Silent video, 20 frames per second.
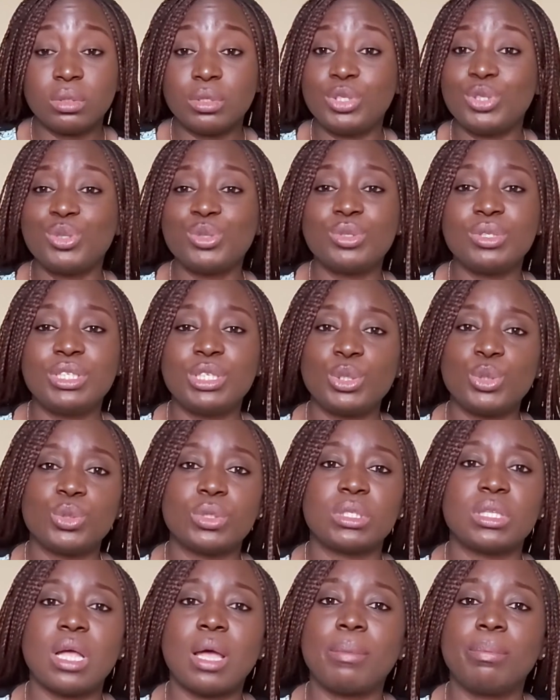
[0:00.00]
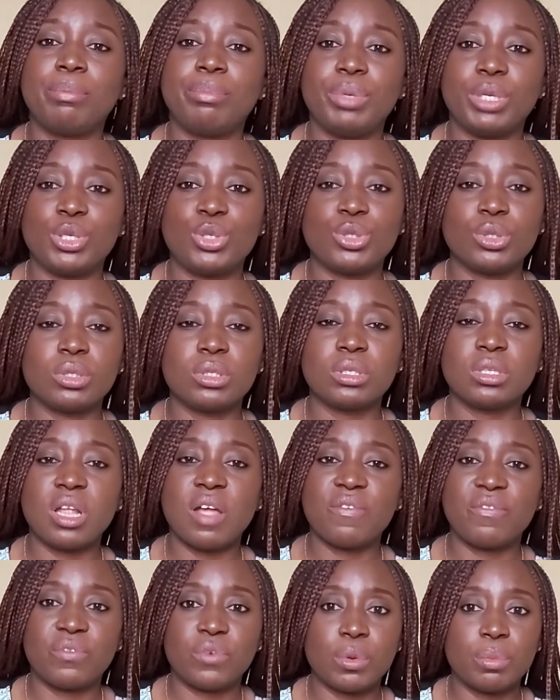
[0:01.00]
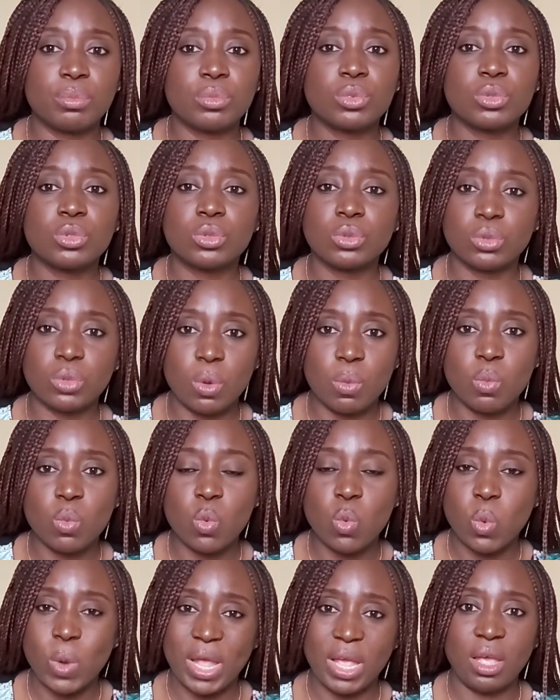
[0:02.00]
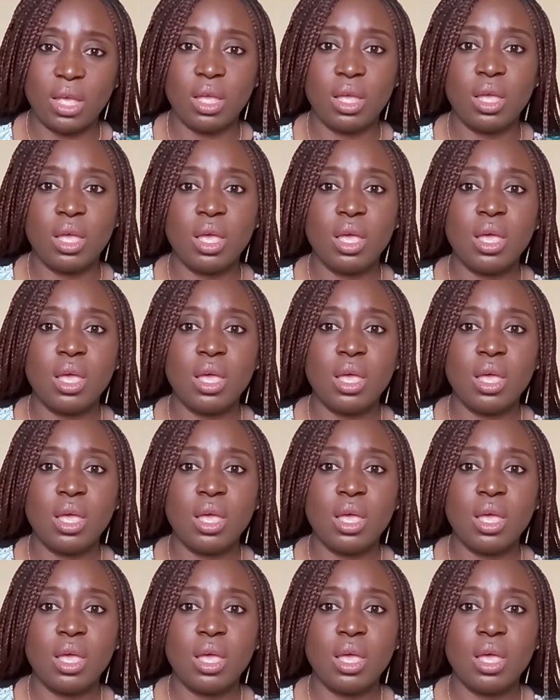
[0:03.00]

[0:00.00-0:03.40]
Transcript: You don't need to start big, just start from somewhere.